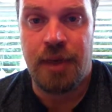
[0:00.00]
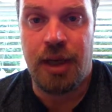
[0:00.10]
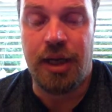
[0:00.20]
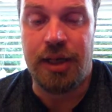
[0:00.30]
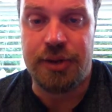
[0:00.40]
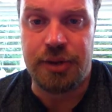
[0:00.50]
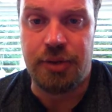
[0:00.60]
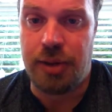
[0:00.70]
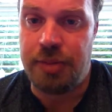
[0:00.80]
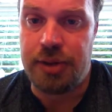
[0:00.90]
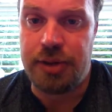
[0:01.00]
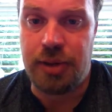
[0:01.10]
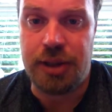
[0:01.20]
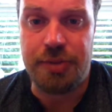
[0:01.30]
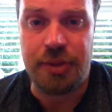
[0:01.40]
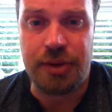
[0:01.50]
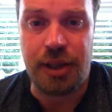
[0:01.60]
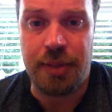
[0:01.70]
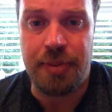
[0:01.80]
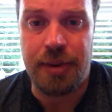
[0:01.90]
I guess the stress built
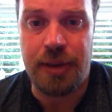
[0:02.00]
up.